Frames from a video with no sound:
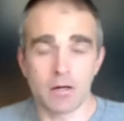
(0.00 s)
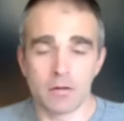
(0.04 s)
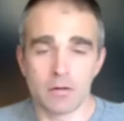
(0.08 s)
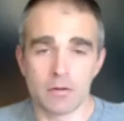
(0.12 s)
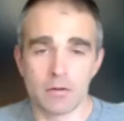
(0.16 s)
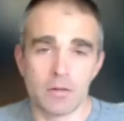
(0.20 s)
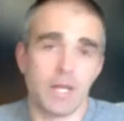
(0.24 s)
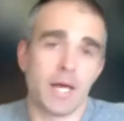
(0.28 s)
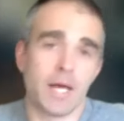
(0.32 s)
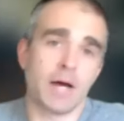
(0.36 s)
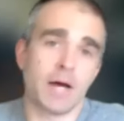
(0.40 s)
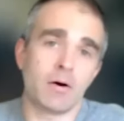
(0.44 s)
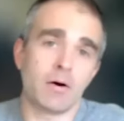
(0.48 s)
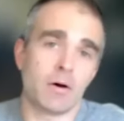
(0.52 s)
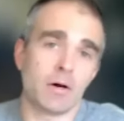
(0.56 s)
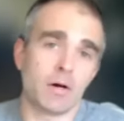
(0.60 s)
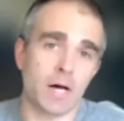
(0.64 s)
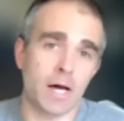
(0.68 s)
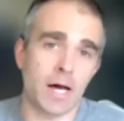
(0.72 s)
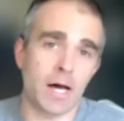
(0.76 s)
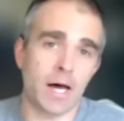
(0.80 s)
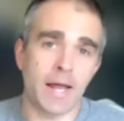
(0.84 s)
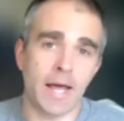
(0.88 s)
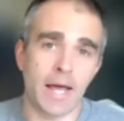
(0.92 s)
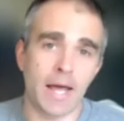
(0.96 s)
Now,
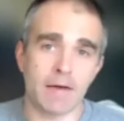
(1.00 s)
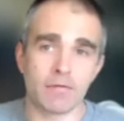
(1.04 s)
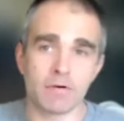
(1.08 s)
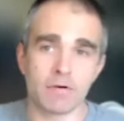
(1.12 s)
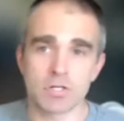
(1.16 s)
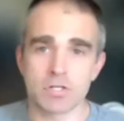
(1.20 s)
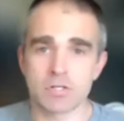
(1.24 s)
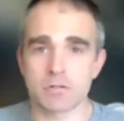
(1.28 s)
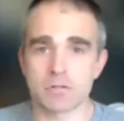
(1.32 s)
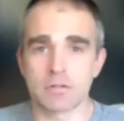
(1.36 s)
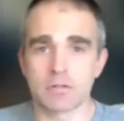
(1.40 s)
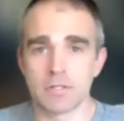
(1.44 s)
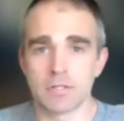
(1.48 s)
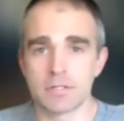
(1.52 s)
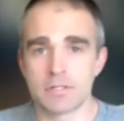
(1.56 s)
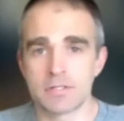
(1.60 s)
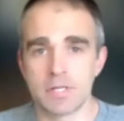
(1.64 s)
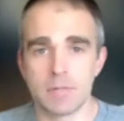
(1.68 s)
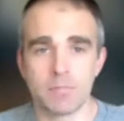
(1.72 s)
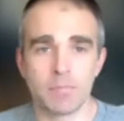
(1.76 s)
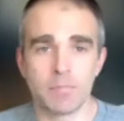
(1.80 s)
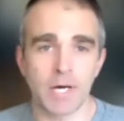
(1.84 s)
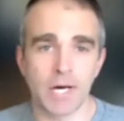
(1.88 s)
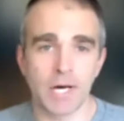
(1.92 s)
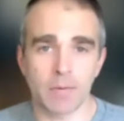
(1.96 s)
on average, the
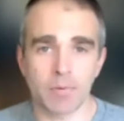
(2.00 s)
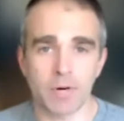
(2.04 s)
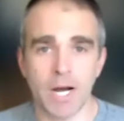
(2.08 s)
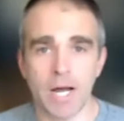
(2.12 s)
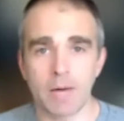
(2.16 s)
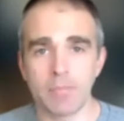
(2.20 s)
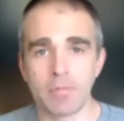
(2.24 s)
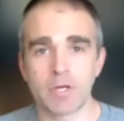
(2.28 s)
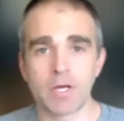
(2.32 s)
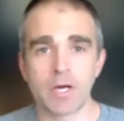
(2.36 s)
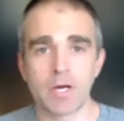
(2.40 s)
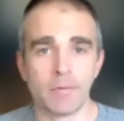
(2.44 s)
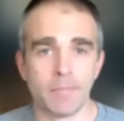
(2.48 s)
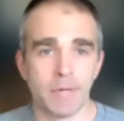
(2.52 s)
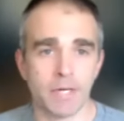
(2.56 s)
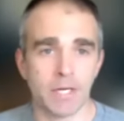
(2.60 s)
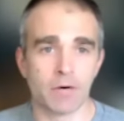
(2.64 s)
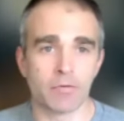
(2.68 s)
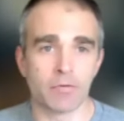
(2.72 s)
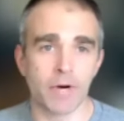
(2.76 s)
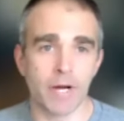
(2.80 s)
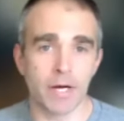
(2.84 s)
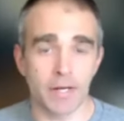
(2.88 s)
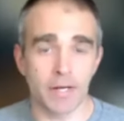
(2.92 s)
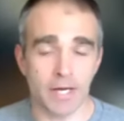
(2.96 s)
CPI will probably come in
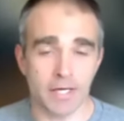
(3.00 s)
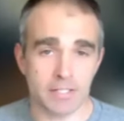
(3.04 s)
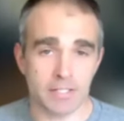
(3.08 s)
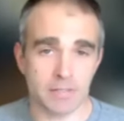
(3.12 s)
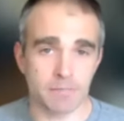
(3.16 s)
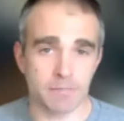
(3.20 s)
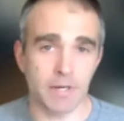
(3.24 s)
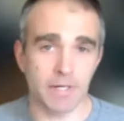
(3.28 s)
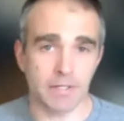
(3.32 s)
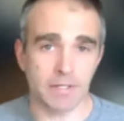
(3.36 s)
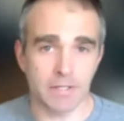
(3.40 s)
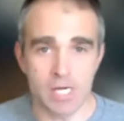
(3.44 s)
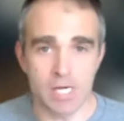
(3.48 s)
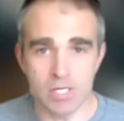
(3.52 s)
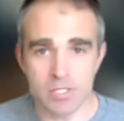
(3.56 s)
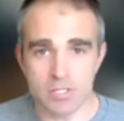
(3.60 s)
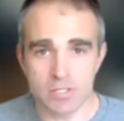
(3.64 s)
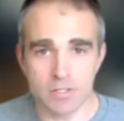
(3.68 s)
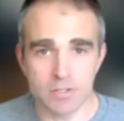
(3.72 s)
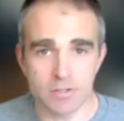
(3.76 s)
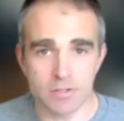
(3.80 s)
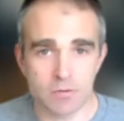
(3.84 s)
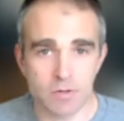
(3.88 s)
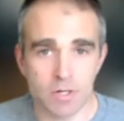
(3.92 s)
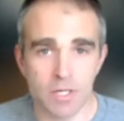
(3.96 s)
around
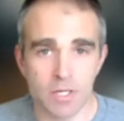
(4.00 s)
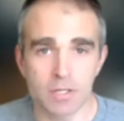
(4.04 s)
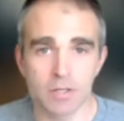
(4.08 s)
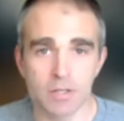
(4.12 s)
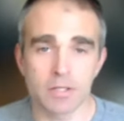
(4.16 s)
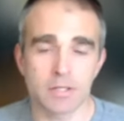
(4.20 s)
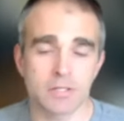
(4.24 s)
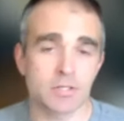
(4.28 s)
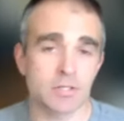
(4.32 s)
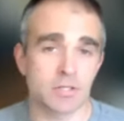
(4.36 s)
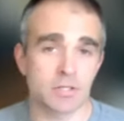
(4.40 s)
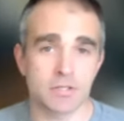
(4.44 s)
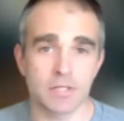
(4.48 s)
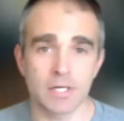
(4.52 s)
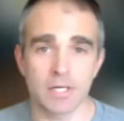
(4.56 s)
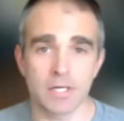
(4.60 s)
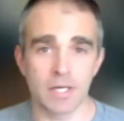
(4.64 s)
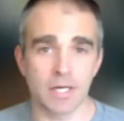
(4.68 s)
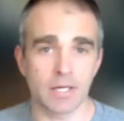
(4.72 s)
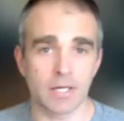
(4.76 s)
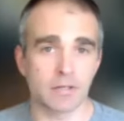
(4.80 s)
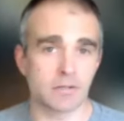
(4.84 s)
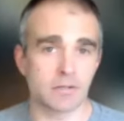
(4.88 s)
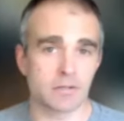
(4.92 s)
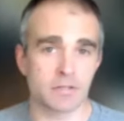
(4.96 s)
expectations, right? Let's just say
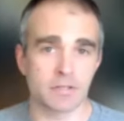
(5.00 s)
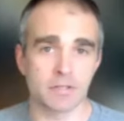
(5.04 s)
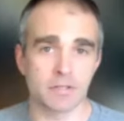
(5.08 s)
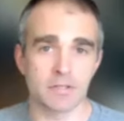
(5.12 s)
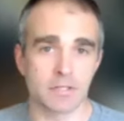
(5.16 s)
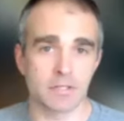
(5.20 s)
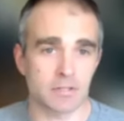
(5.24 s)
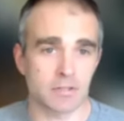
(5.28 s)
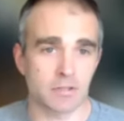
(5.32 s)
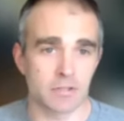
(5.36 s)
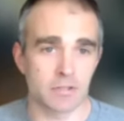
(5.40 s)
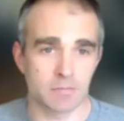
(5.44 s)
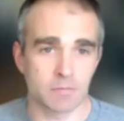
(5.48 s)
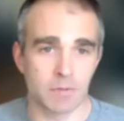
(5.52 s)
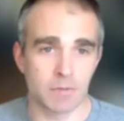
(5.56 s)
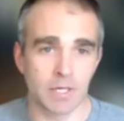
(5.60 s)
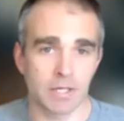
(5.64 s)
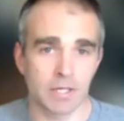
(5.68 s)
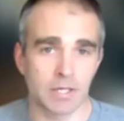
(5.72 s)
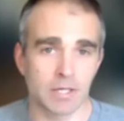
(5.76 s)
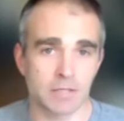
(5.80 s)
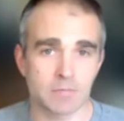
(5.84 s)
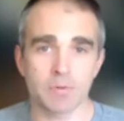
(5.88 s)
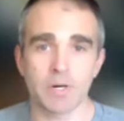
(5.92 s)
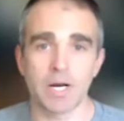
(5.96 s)
that statistically
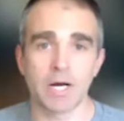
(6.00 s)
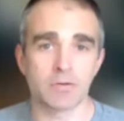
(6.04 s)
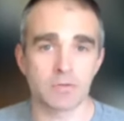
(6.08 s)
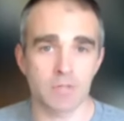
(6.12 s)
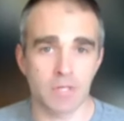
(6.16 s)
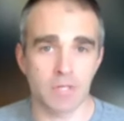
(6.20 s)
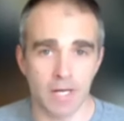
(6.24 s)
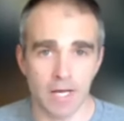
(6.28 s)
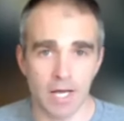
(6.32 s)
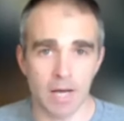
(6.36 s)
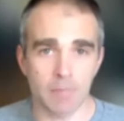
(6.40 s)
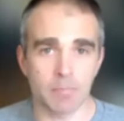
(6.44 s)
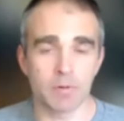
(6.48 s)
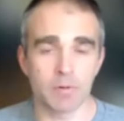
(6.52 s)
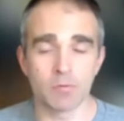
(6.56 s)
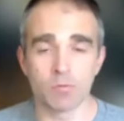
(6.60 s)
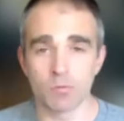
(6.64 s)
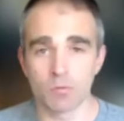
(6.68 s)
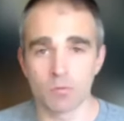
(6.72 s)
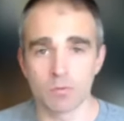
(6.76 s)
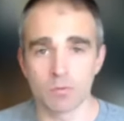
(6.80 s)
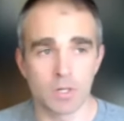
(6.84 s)
speaking, that's probably going to happen.